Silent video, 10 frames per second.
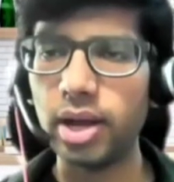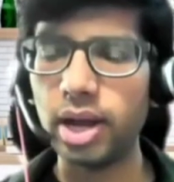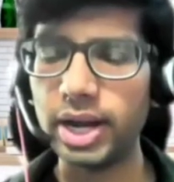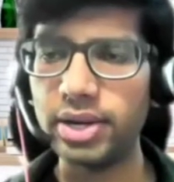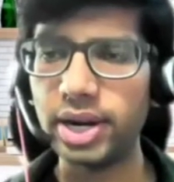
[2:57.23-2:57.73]

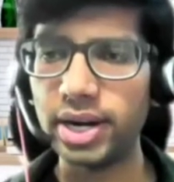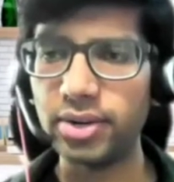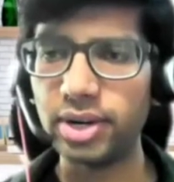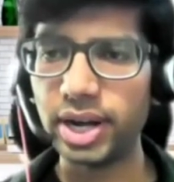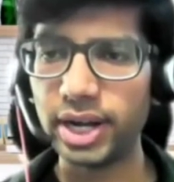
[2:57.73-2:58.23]
I tried
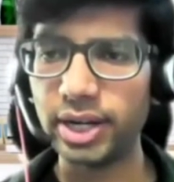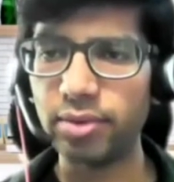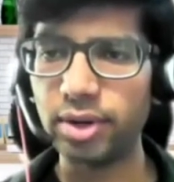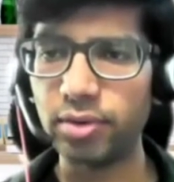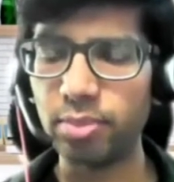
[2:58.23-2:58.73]
contacting
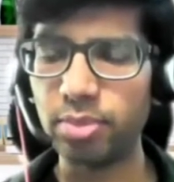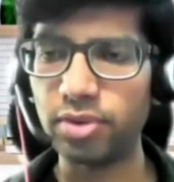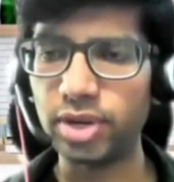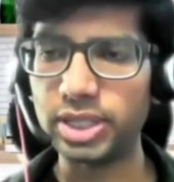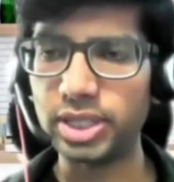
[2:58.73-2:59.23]
one of the
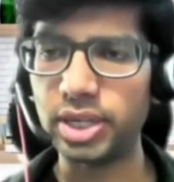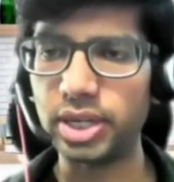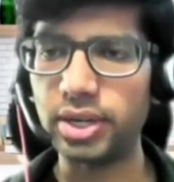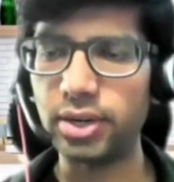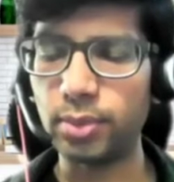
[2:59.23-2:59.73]
professor
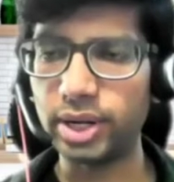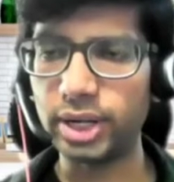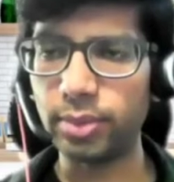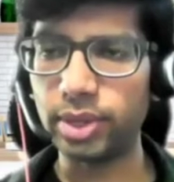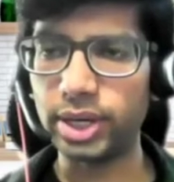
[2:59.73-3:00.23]
in
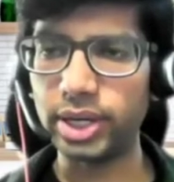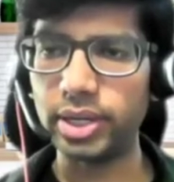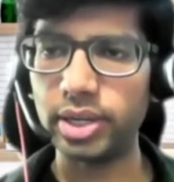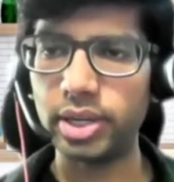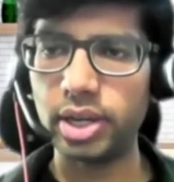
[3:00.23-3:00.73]

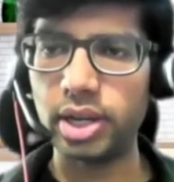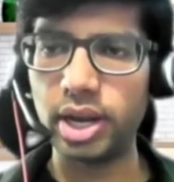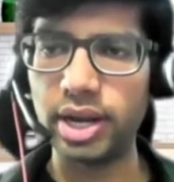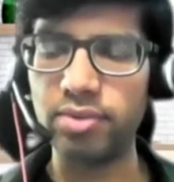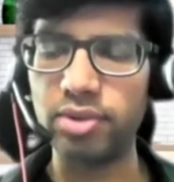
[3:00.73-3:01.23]
2020,
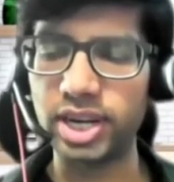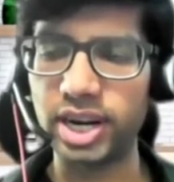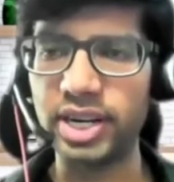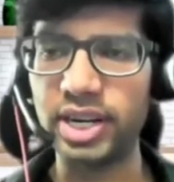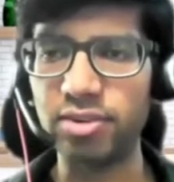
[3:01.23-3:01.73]
and he was
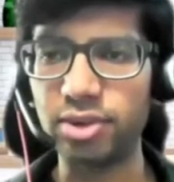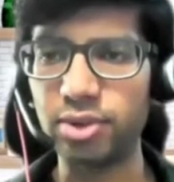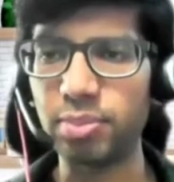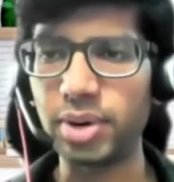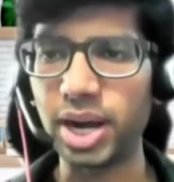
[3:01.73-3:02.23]
kind enough
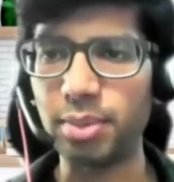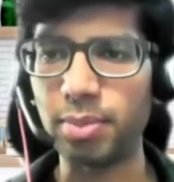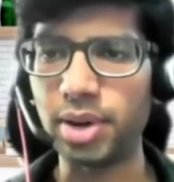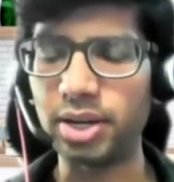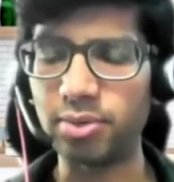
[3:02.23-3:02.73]
to reply me
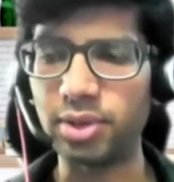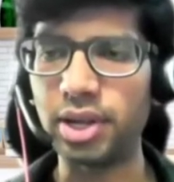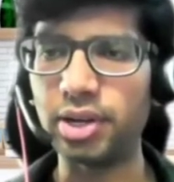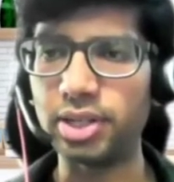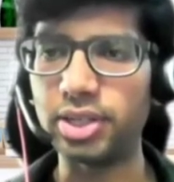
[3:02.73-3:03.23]
back with
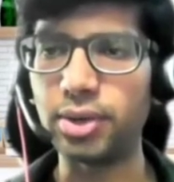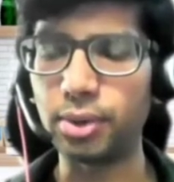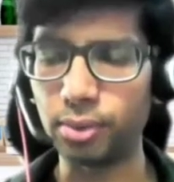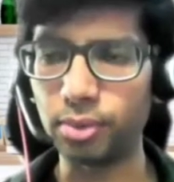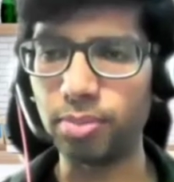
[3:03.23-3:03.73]
a
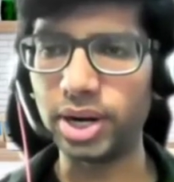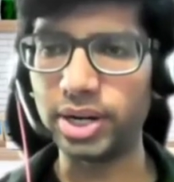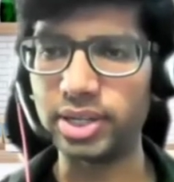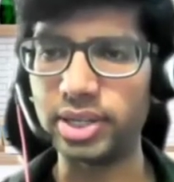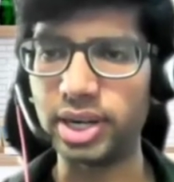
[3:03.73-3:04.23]
no. But
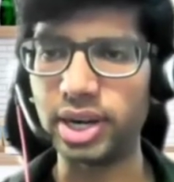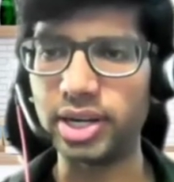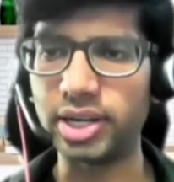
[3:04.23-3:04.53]
yeah,